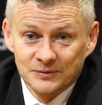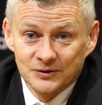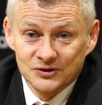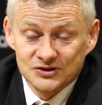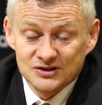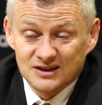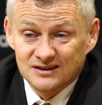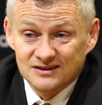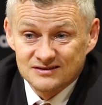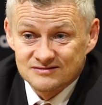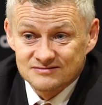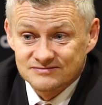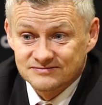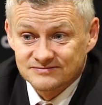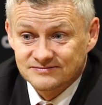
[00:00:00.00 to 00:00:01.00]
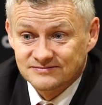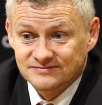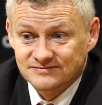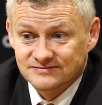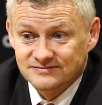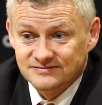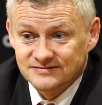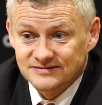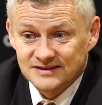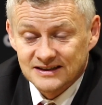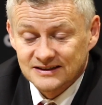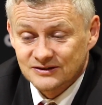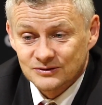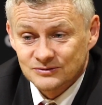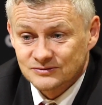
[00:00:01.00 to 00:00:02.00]
boys, and
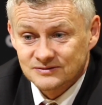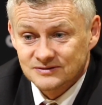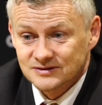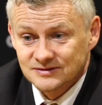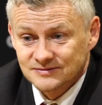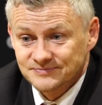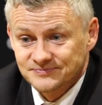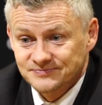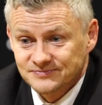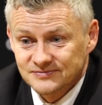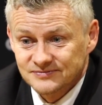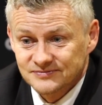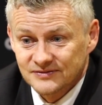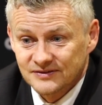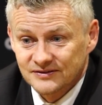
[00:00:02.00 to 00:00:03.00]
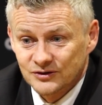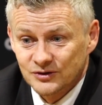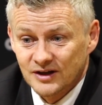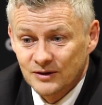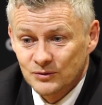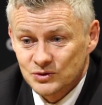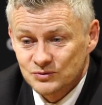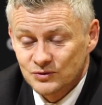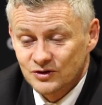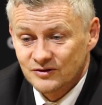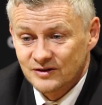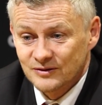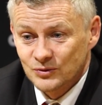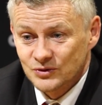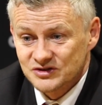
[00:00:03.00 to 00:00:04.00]
I don't. Today was one
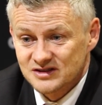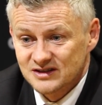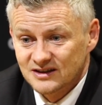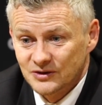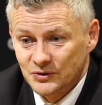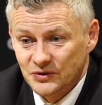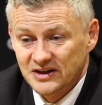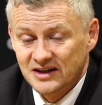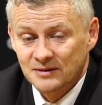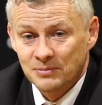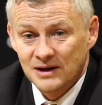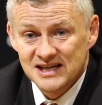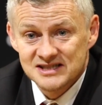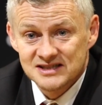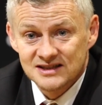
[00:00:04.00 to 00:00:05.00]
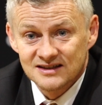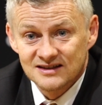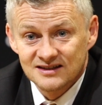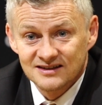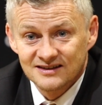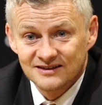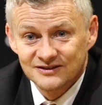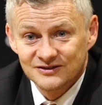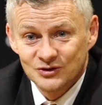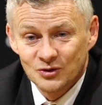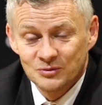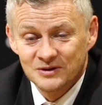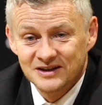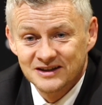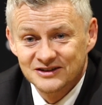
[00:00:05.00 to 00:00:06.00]
of the ones he really blasted. Uh,
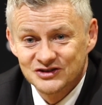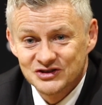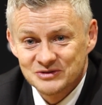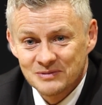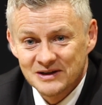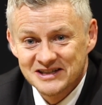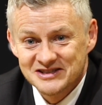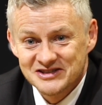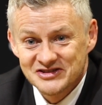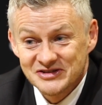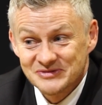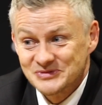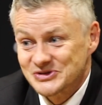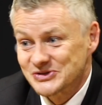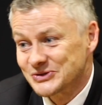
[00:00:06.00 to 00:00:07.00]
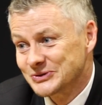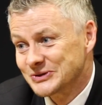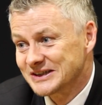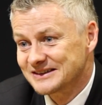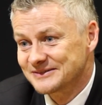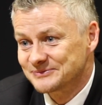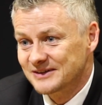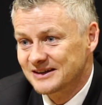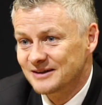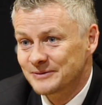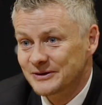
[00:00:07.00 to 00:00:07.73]
normally he just places them, so um, he'll